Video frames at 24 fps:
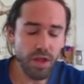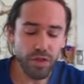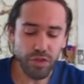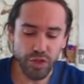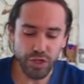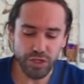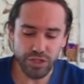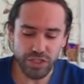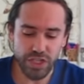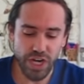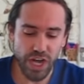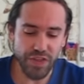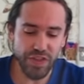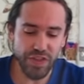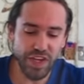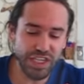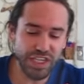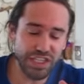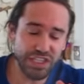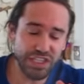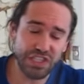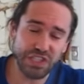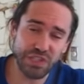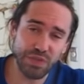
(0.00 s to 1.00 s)
There's
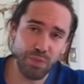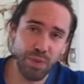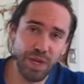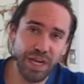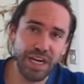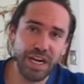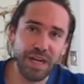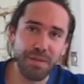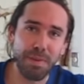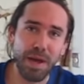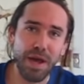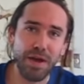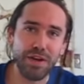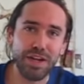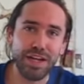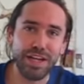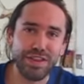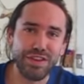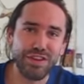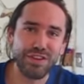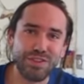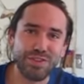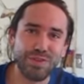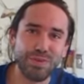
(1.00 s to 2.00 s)
nothing sweet about it,
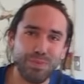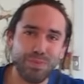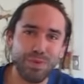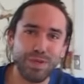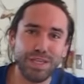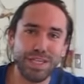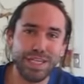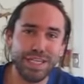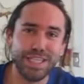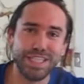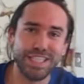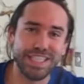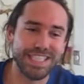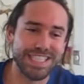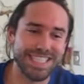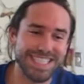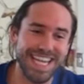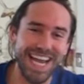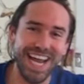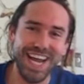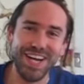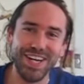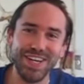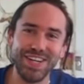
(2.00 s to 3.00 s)
and it's really
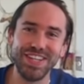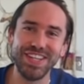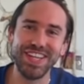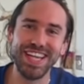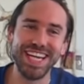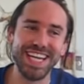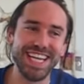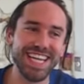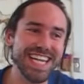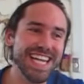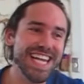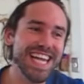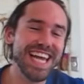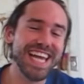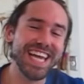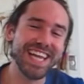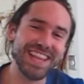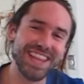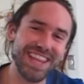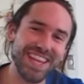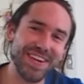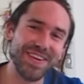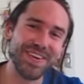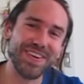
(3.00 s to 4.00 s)
stale. Like,
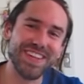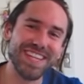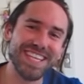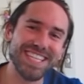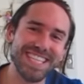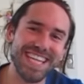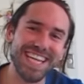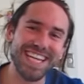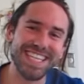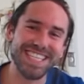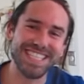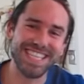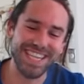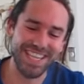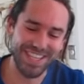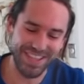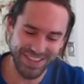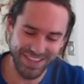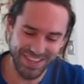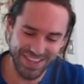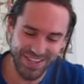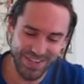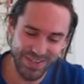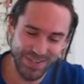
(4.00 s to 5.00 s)
it literally tastes
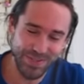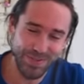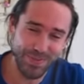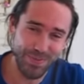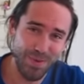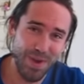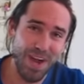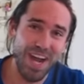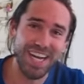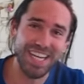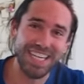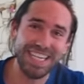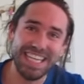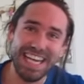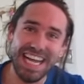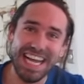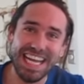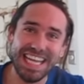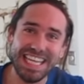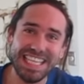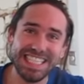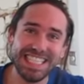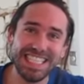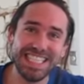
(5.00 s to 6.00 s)
like there's rotten
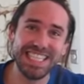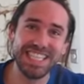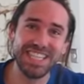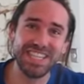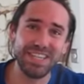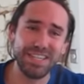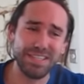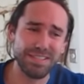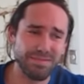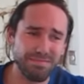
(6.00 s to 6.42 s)
eggs in here.